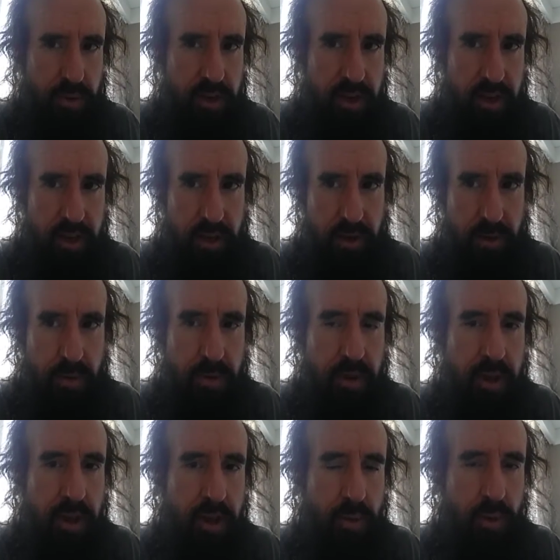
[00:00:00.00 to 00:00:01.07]
really know
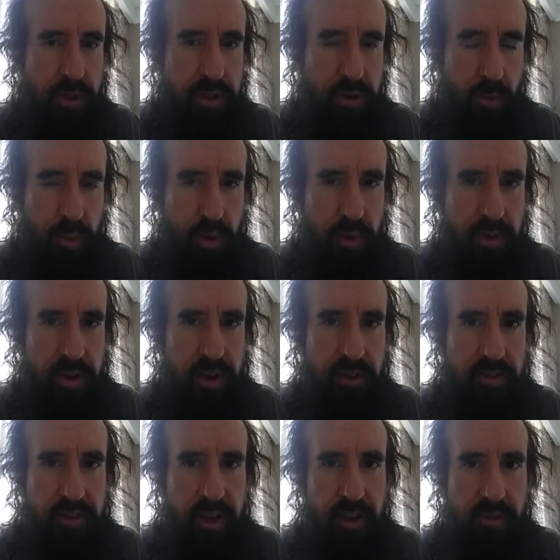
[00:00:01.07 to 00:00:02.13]
what the world in
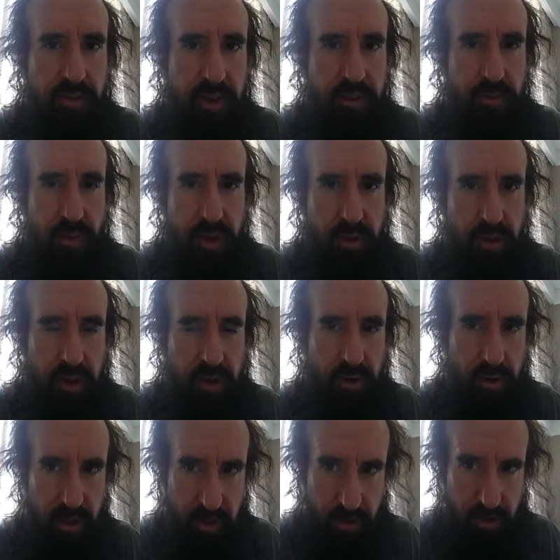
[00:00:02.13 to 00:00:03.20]
itself is. We can
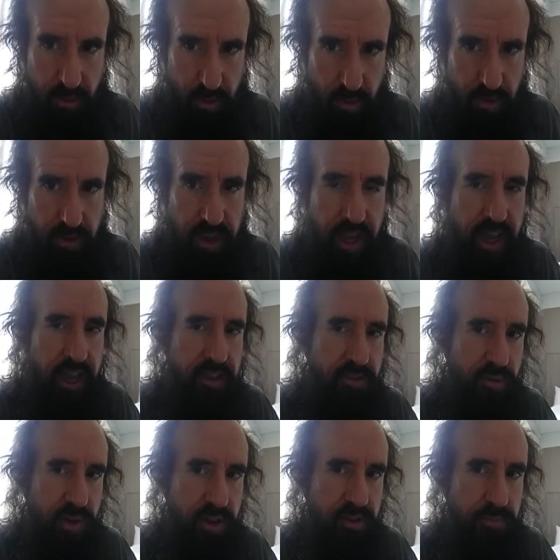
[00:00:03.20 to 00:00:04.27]
only know the world
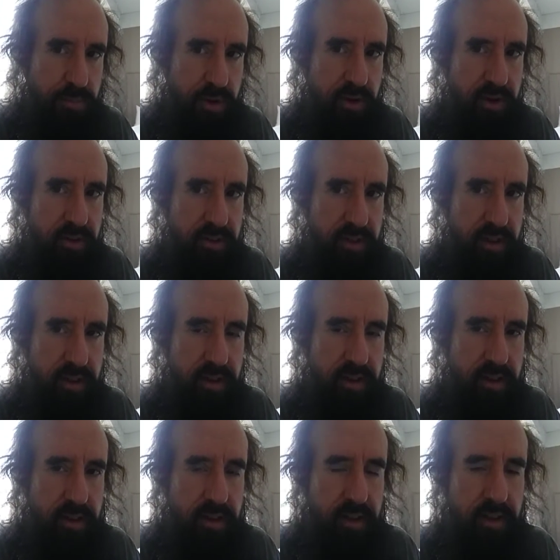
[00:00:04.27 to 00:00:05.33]
as we experience it.
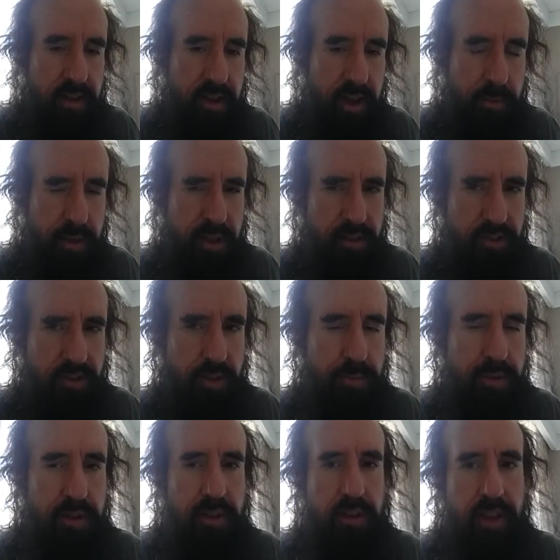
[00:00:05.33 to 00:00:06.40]
But that's
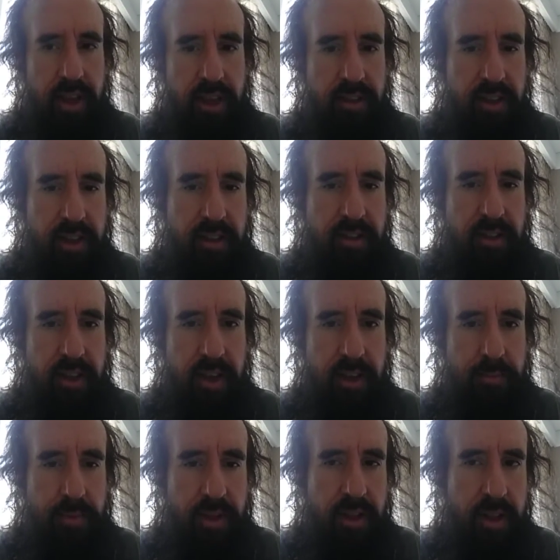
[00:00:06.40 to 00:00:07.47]
jumping a little ahead to get to
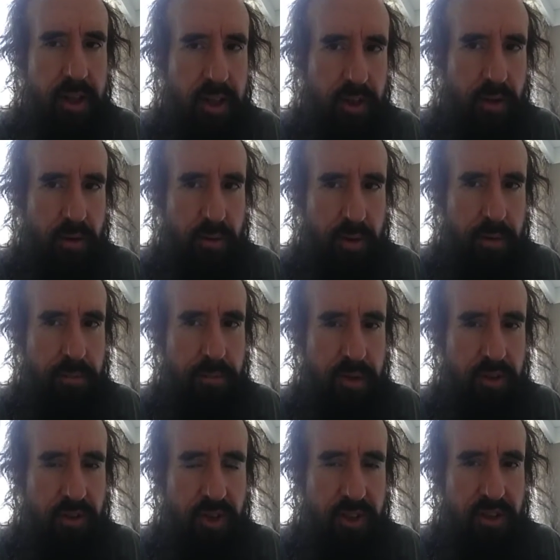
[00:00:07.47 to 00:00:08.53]
Kant. But I'm
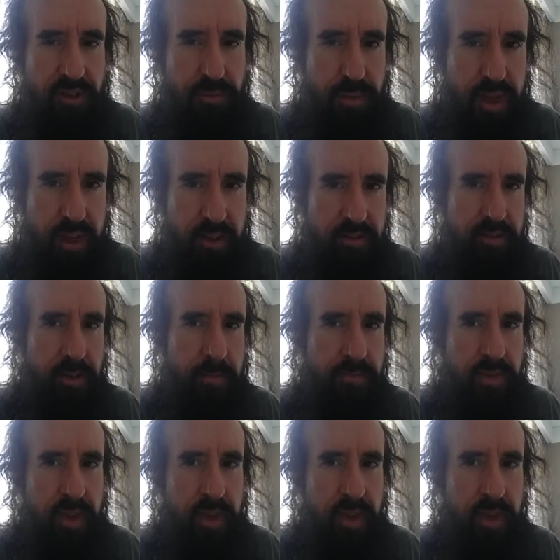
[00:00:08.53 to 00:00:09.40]
mentioning this because